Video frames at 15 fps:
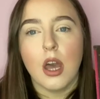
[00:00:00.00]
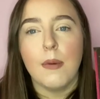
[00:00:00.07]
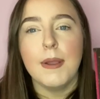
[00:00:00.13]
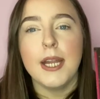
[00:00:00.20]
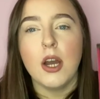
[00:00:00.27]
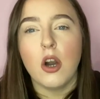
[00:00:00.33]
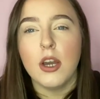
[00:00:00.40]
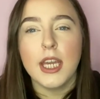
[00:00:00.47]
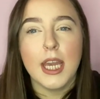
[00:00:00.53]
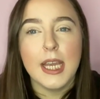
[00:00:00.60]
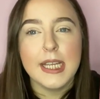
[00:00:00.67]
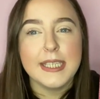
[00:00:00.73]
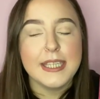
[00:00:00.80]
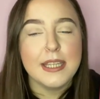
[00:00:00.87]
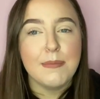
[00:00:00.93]
mean, I keep
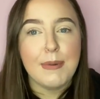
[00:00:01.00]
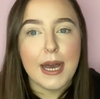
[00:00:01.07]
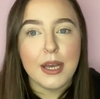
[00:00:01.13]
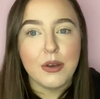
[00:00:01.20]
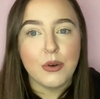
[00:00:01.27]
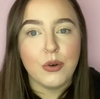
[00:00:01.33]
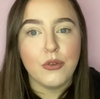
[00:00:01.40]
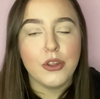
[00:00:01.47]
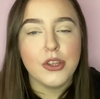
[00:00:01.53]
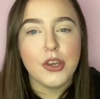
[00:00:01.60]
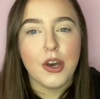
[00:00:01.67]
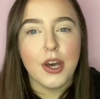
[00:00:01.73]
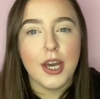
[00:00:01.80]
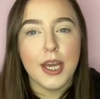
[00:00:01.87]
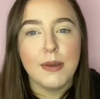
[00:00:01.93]
this in the bag all the
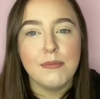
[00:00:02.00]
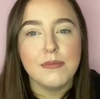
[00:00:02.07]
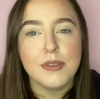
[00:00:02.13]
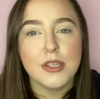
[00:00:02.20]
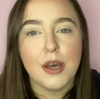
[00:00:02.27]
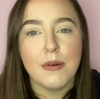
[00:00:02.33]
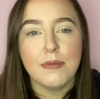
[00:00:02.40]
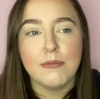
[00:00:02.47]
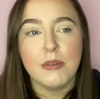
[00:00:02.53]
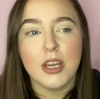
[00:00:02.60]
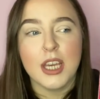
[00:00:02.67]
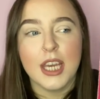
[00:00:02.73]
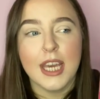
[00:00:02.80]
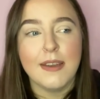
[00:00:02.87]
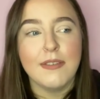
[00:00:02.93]
time, so
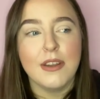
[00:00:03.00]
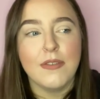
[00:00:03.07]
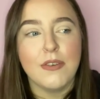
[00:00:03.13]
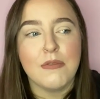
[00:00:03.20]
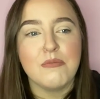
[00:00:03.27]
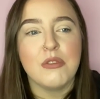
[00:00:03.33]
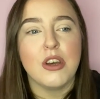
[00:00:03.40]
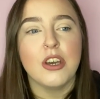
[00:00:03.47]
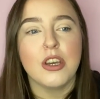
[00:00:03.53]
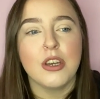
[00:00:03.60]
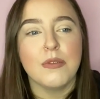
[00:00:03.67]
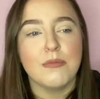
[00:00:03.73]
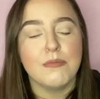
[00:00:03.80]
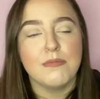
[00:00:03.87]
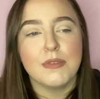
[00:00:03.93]
like even if I'm like
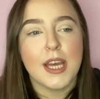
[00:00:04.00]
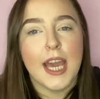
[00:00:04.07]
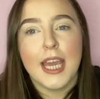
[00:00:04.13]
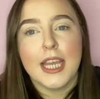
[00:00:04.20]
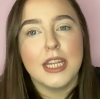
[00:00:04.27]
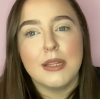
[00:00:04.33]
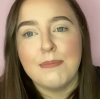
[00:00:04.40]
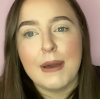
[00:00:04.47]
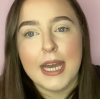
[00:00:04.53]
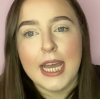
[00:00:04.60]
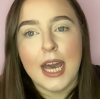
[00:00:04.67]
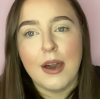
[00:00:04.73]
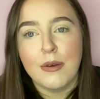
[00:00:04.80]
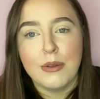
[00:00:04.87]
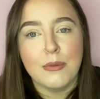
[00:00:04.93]
taking the bag
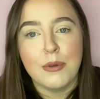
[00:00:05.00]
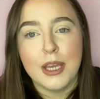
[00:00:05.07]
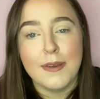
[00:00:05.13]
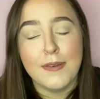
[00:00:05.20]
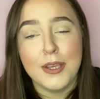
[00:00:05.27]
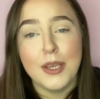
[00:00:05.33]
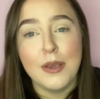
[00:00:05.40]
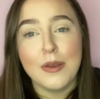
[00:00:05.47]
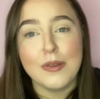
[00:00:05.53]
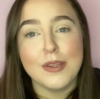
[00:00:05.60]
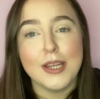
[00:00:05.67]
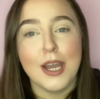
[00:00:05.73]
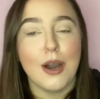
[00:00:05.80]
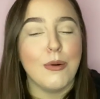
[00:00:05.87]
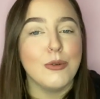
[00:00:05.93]
out and I'm not even
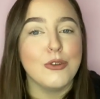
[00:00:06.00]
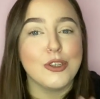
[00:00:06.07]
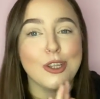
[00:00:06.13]
using it, I will just